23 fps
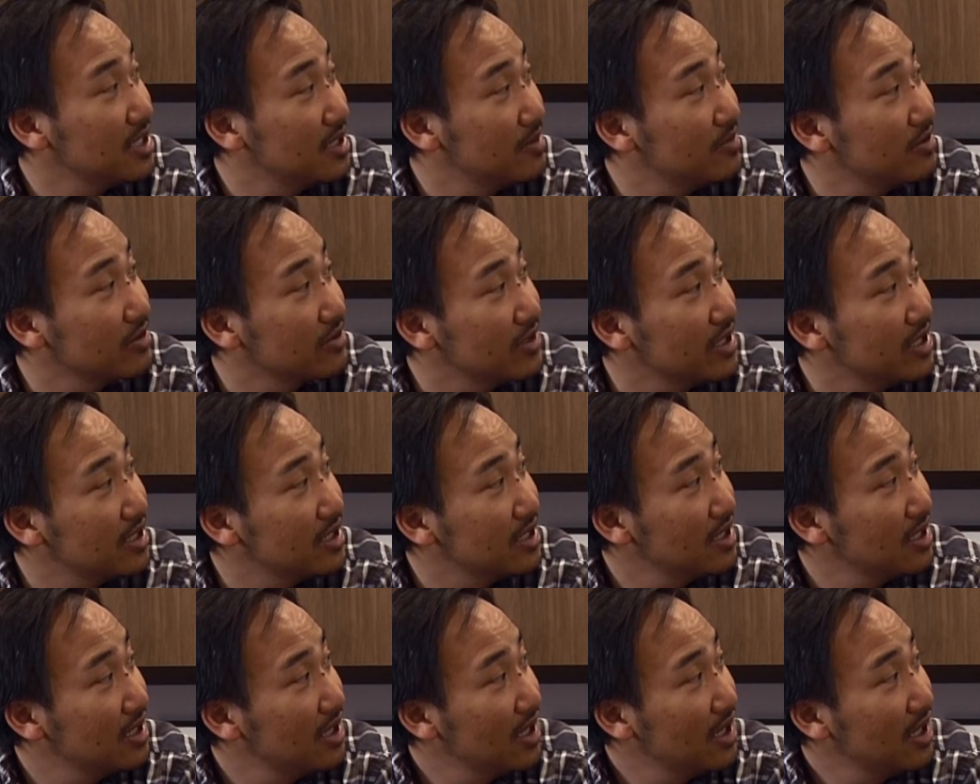
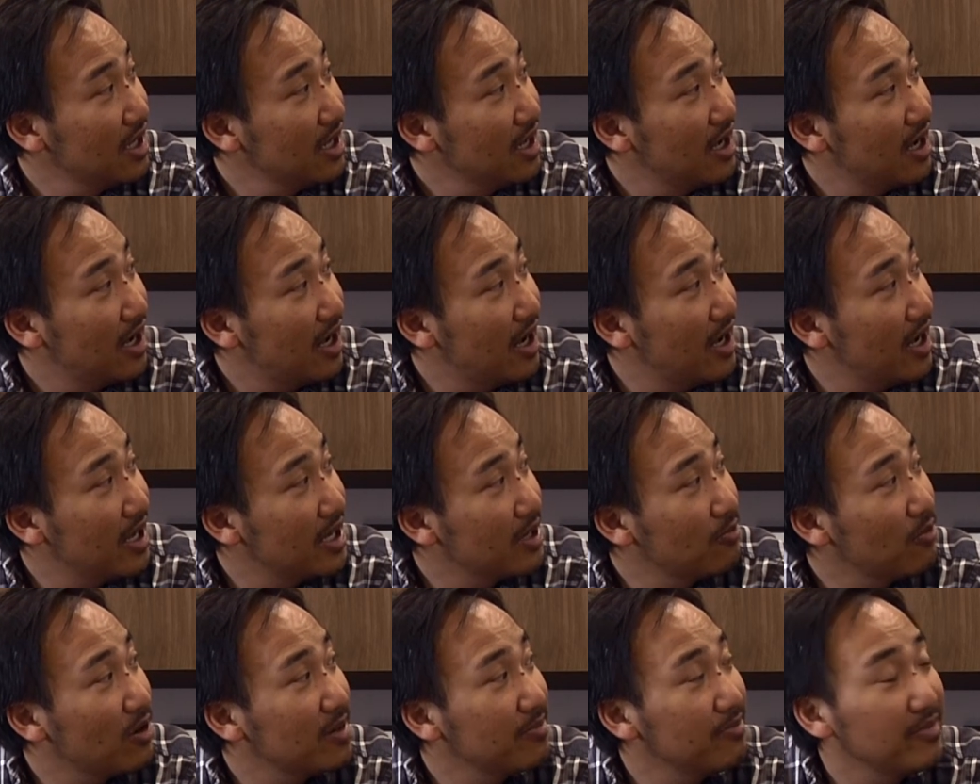immigrant
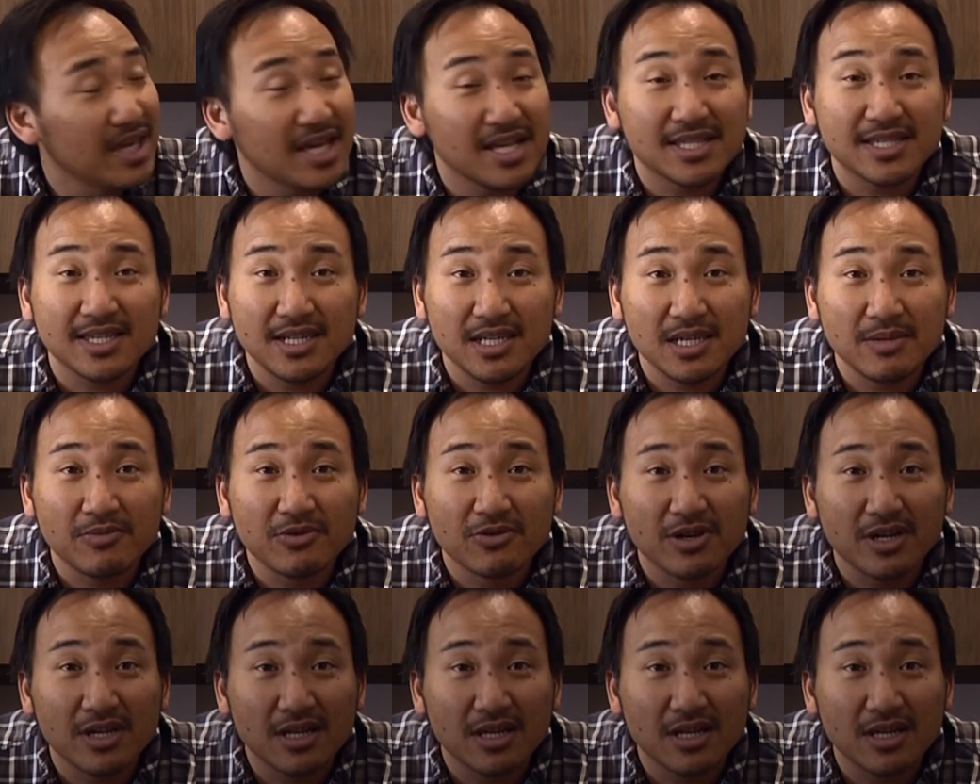and what makes an immigrant